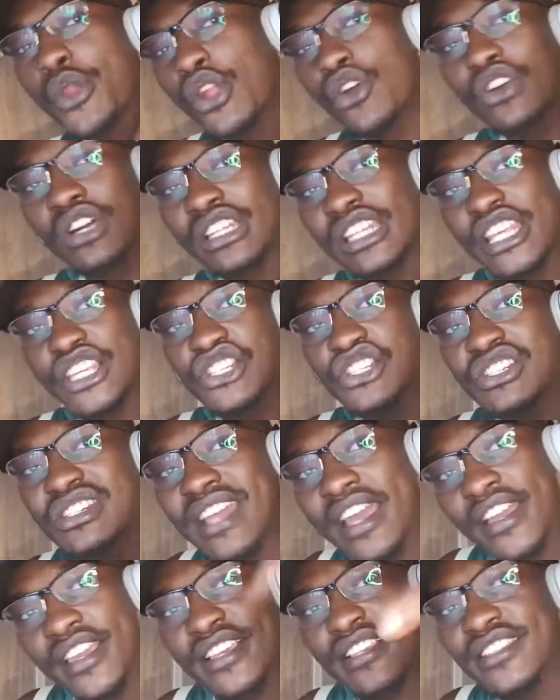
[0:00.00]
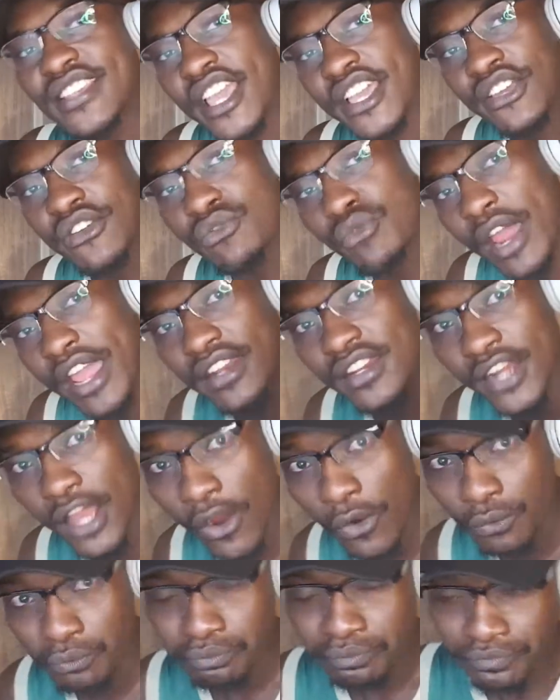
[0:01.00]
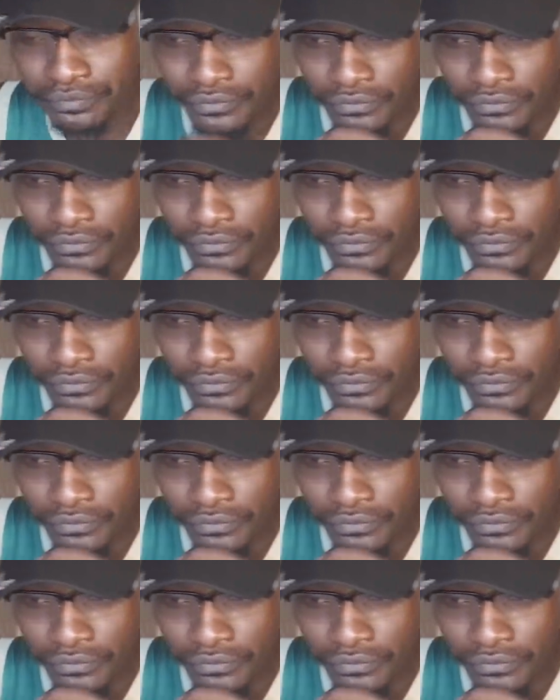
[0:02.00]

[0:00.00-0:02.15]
recognition than he's getting right now.